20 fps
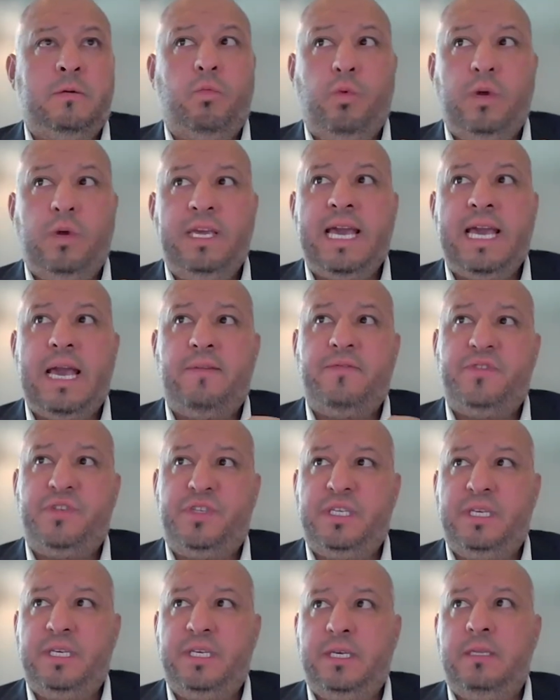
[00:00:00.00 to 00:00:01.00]
we have
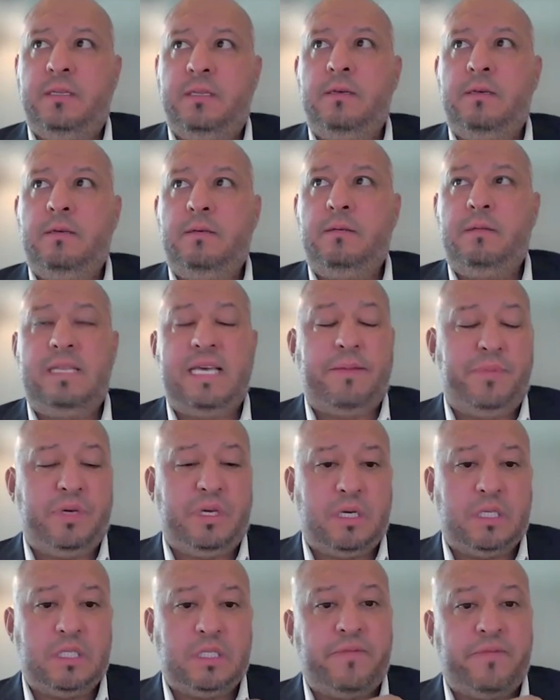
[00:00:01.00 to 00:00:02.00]
seen that
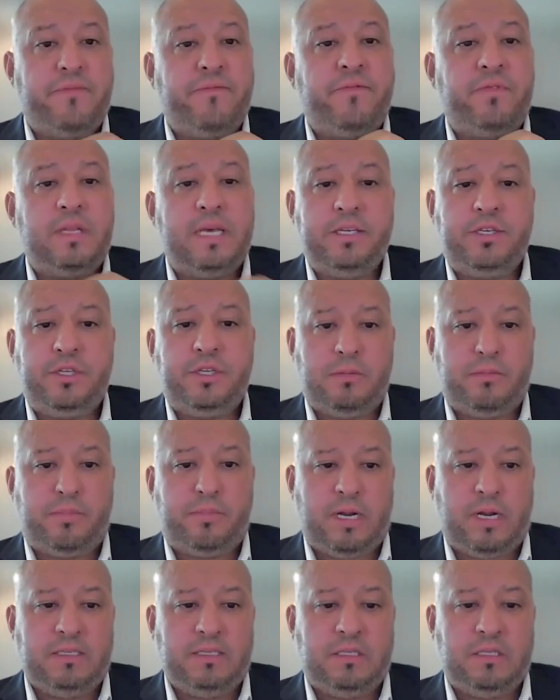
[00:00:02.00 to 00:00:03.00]
because of inflation
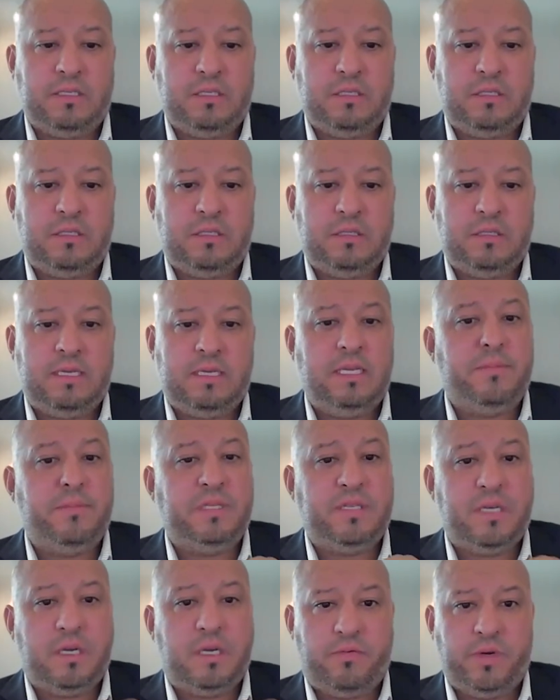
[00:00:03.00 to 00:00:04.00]
prices in
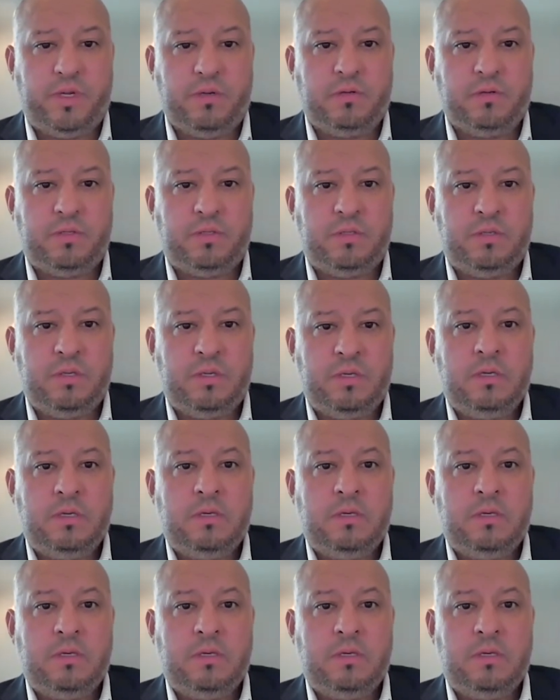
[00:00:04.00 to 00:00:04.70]
materials,